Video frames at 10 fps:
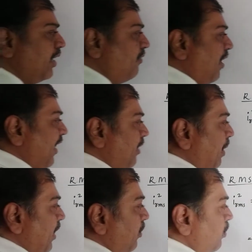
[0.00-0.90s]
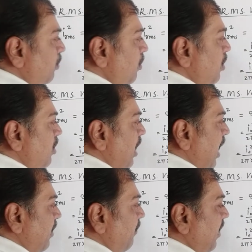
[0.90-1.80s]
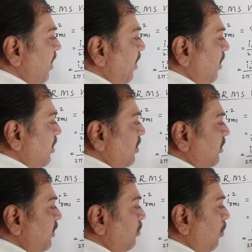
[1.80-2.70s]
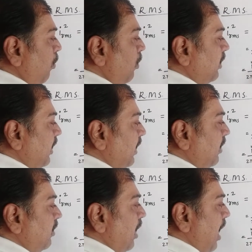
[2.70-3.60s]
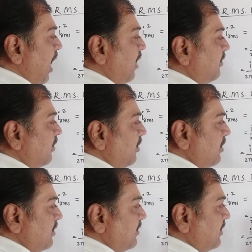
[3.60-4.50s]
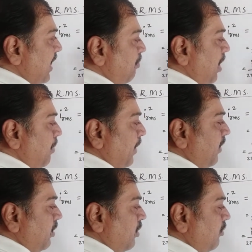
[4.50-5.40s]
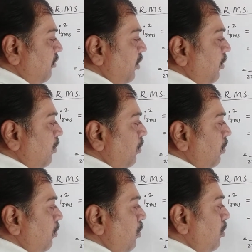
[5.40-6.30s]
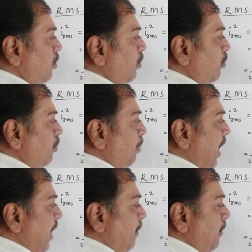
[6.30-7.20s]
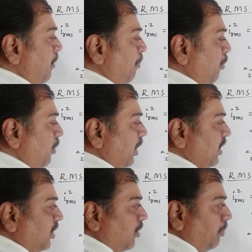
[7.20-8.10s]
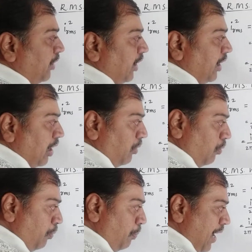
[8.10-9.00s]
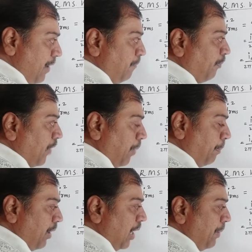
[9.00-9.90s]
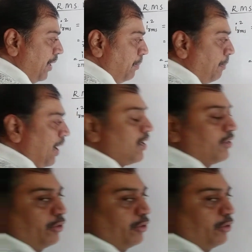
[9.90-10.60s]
divided by 2, and where this whole thing has a same limit 0 to 2 pi. Put instead of theta 2 pi, upper limit minus